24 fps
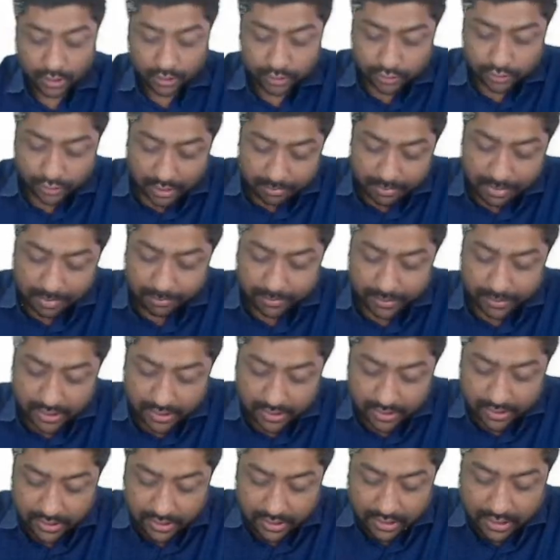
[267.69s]
So
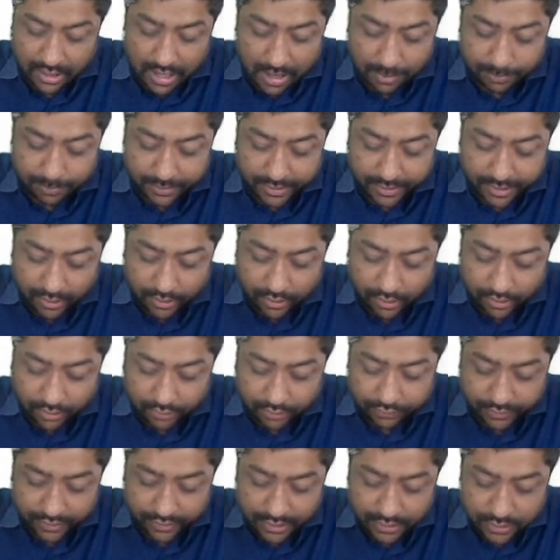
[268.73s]
remember, uptake
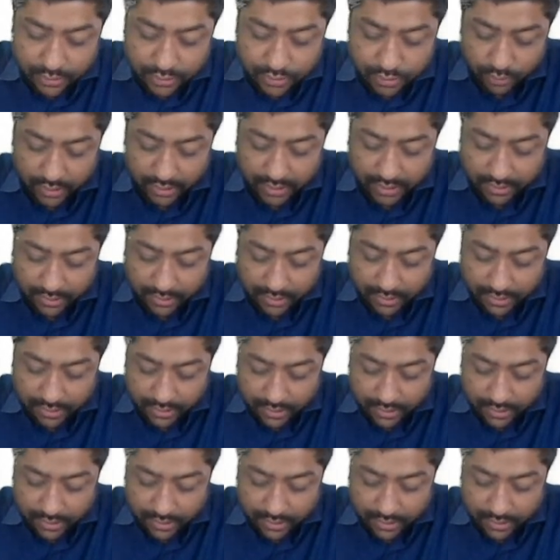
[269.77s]
of insulin